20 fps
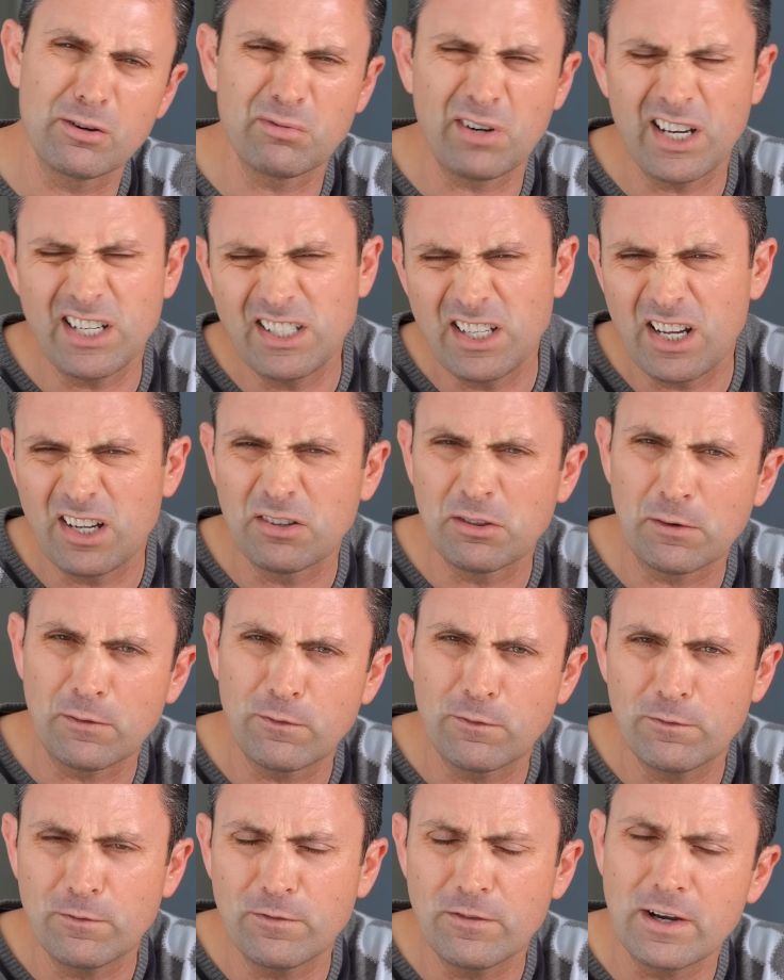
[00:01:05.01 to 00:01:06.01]
Right now, they're
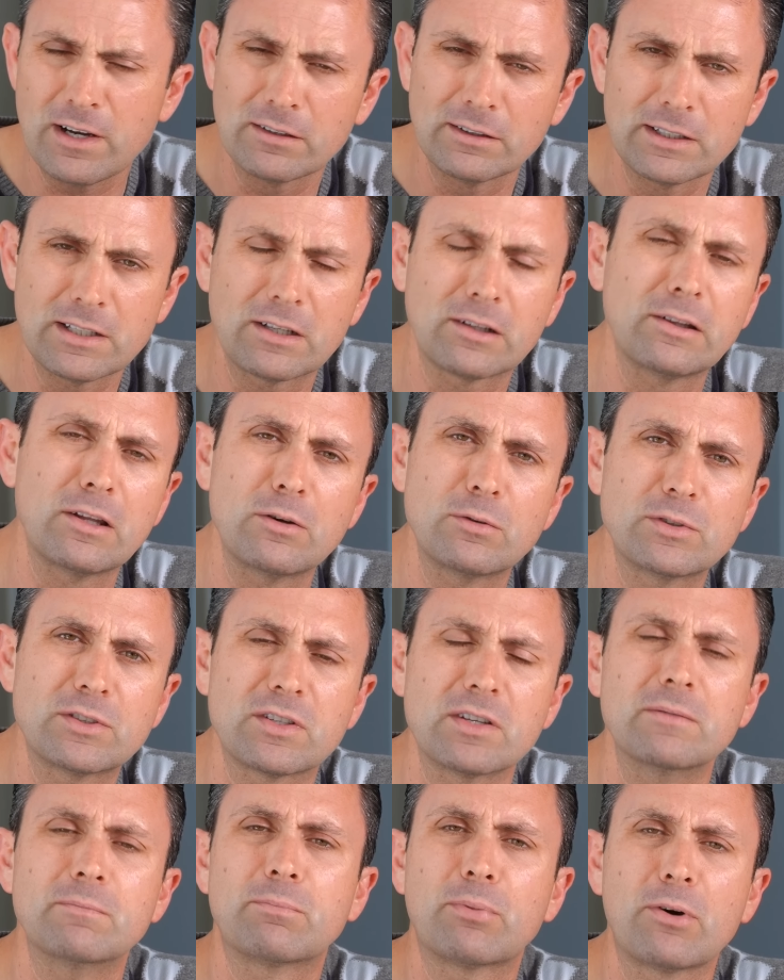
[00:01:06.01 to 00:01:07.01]
fairly
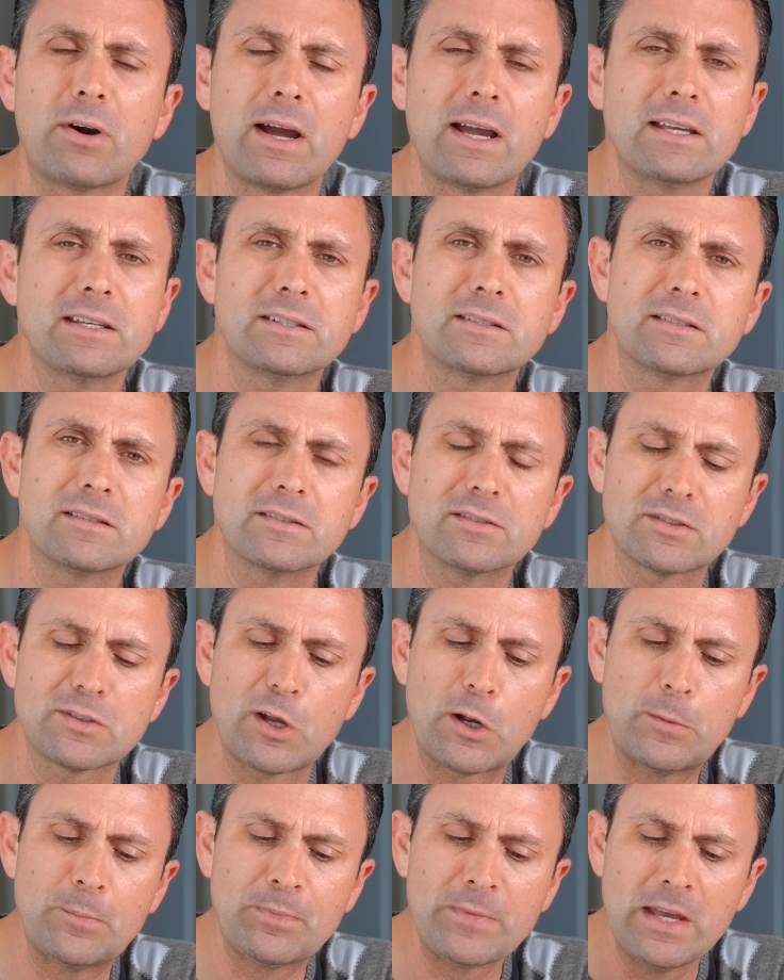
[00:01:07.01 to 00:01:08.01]
close in price. And
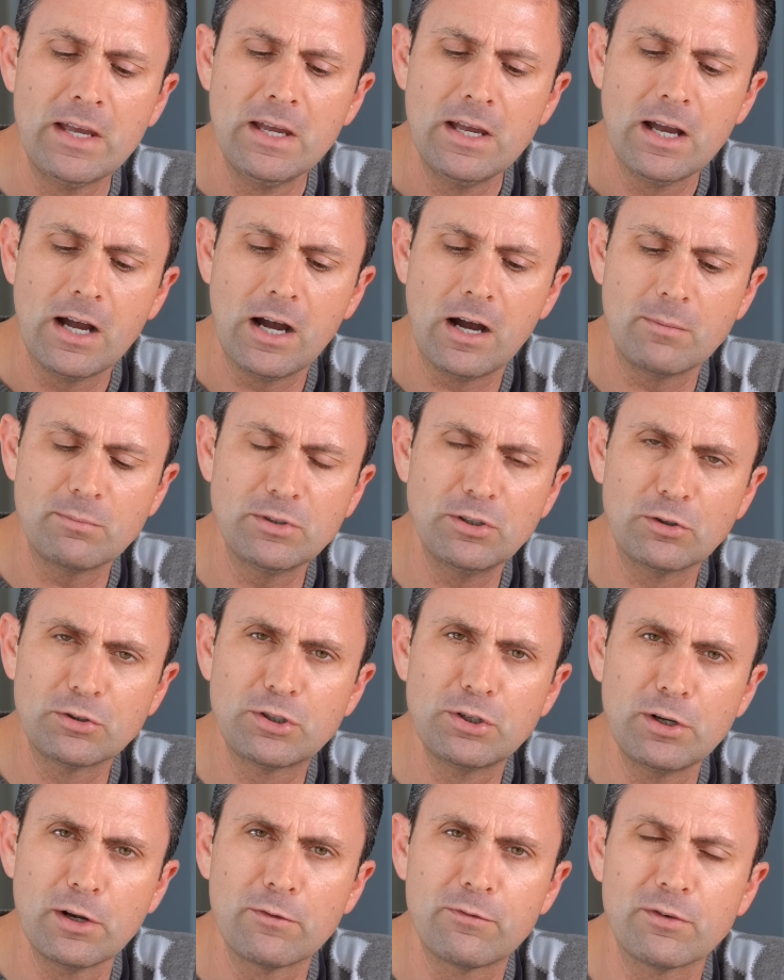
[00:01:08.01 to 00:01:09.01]
so, um, you know,
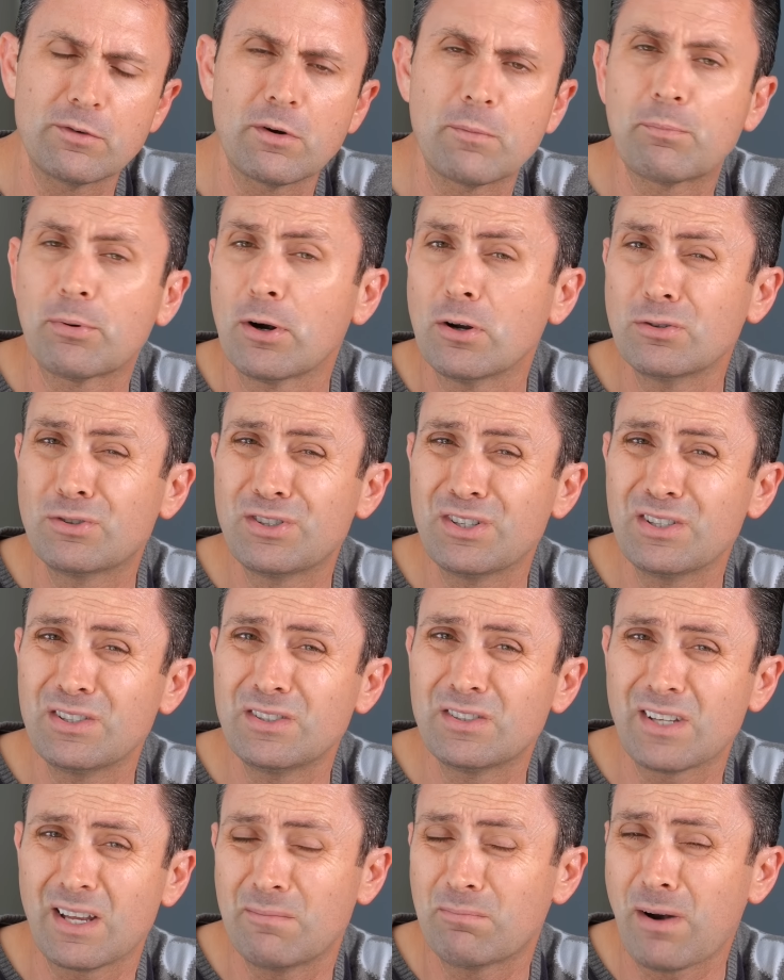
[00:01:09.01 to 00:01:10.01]
two different
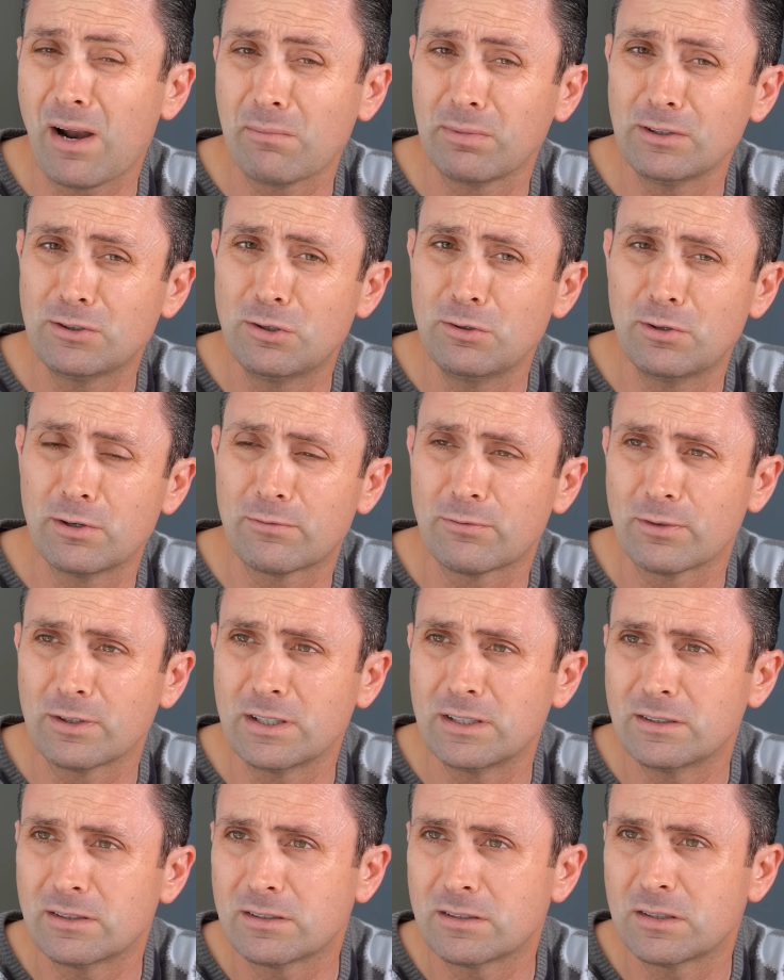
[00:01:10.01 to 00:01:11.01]
approaches and probably two
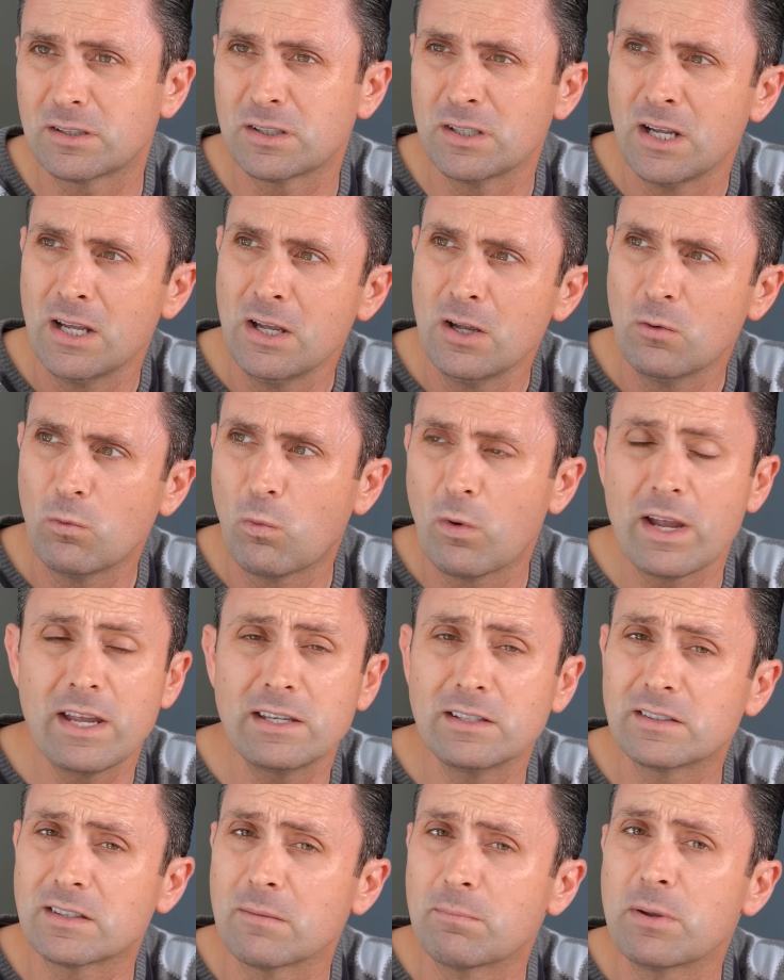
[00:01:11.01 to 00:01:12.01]
different
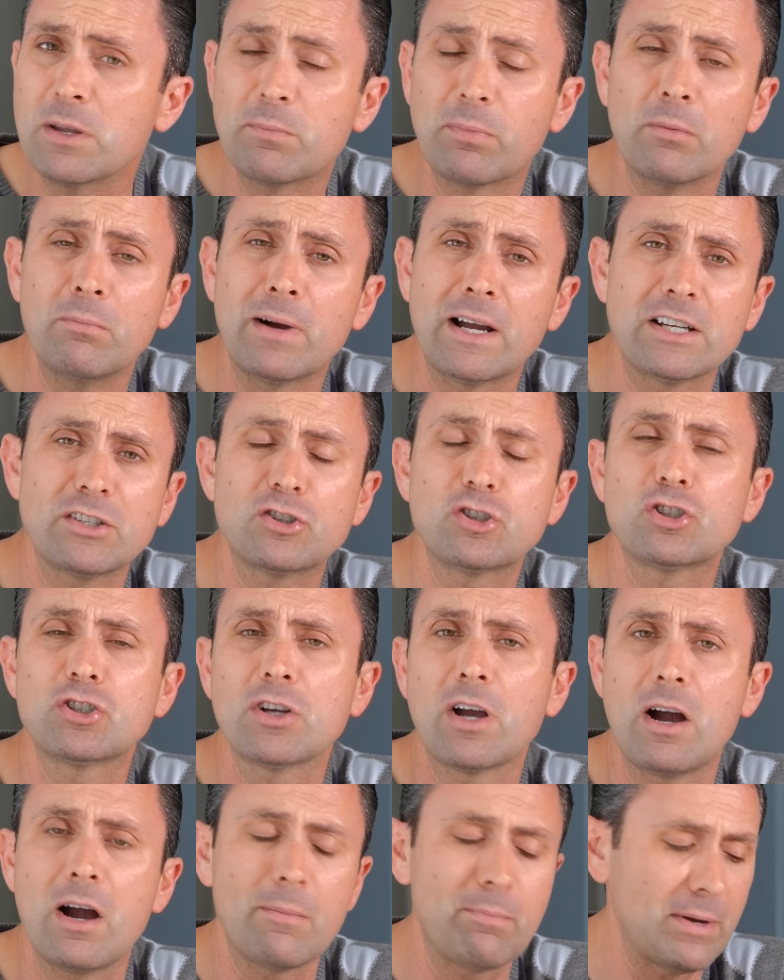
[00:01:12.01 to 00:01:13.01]
ways that people might
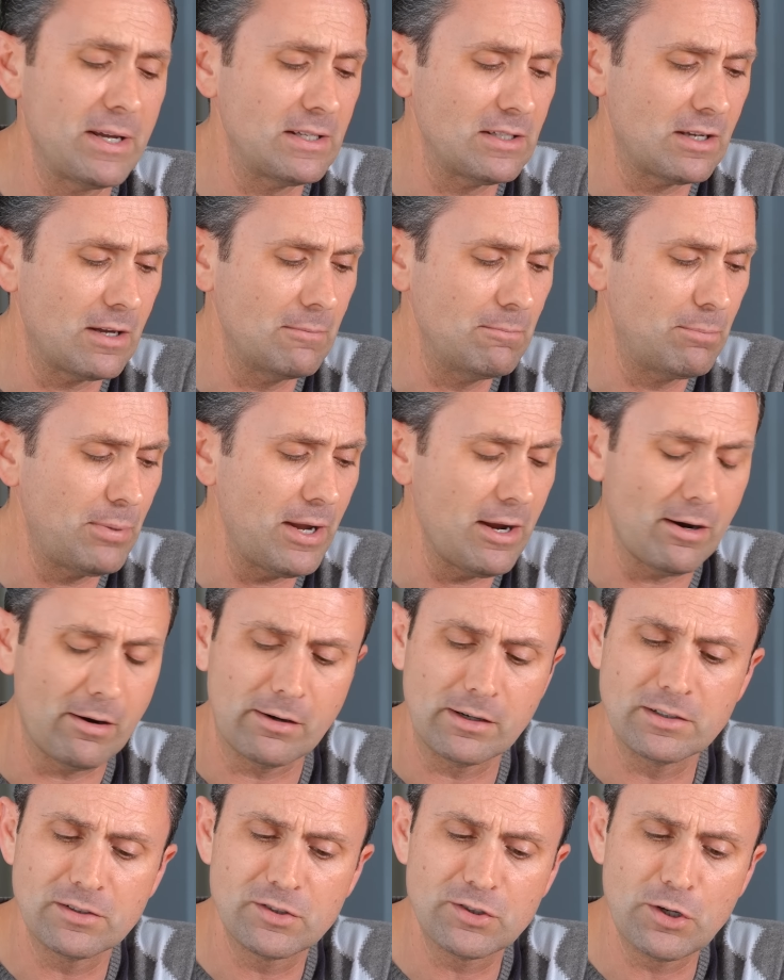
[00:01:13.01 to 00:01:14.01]
shop and
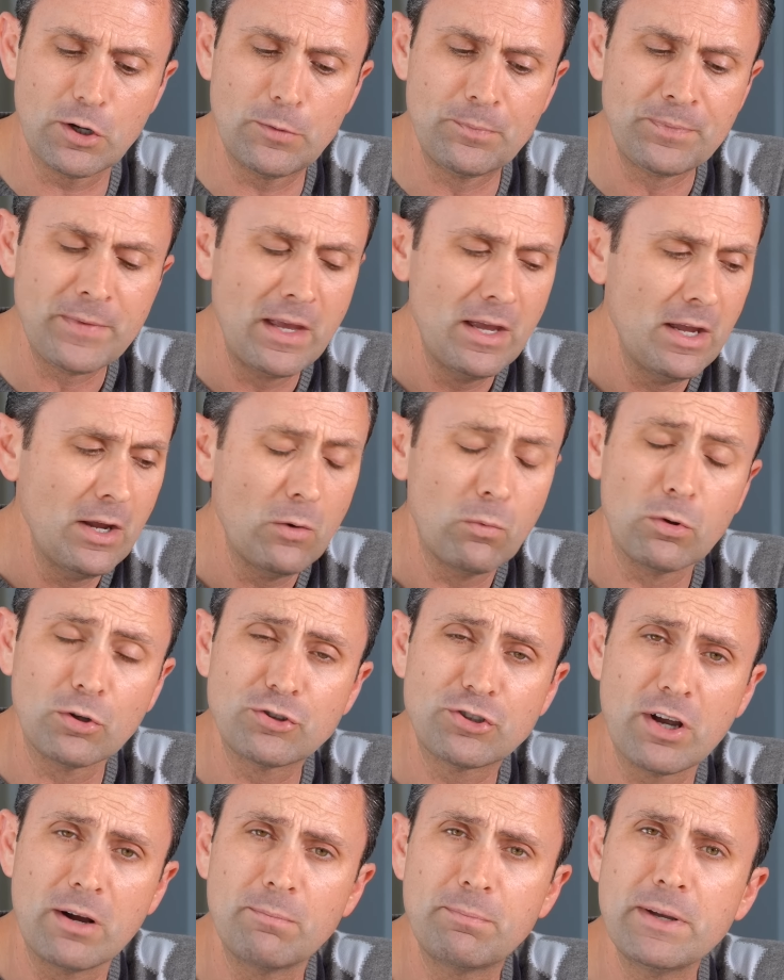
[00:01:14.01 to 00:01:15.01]
compare. And so we'll
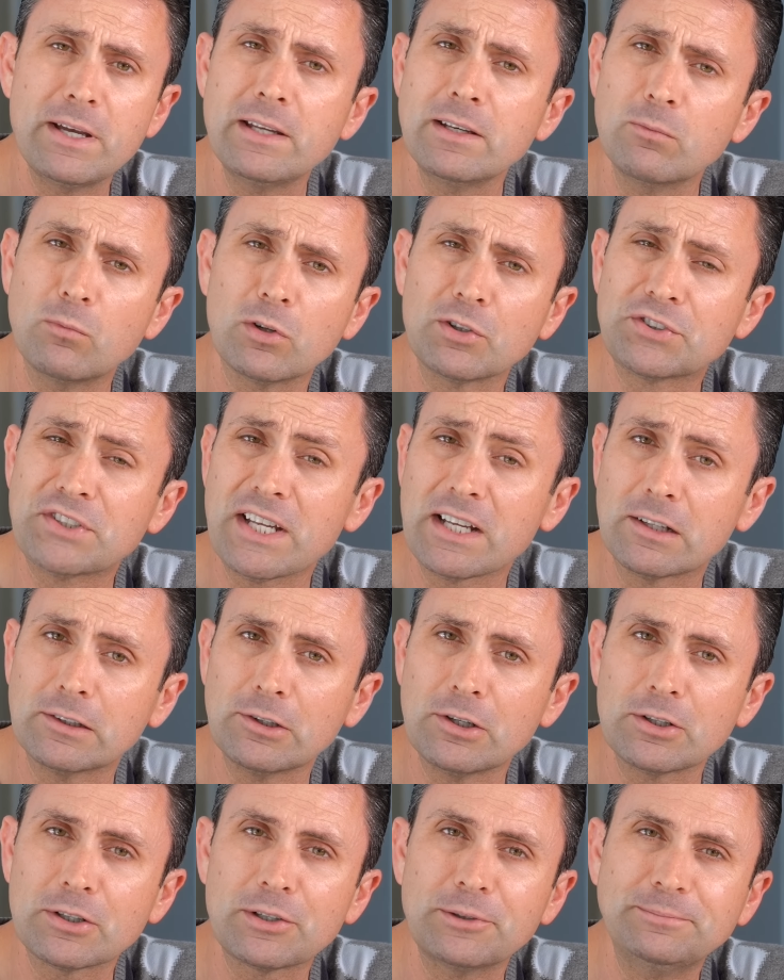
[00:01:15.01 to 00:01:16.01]
jump in and we'll take a
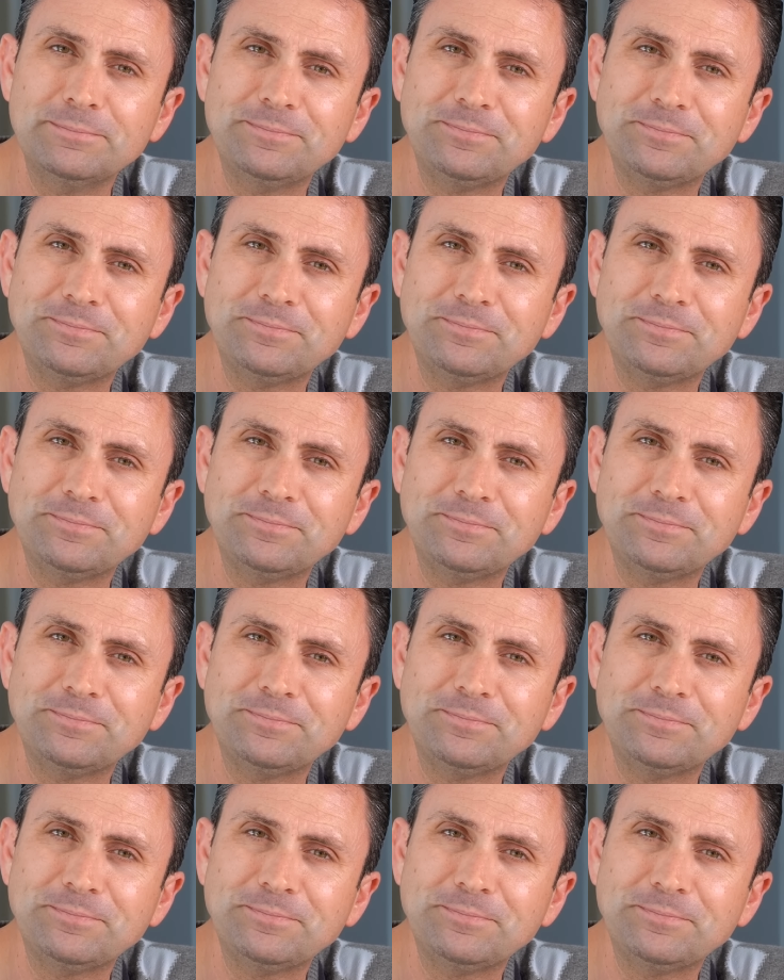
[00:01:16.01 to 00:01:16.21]
look.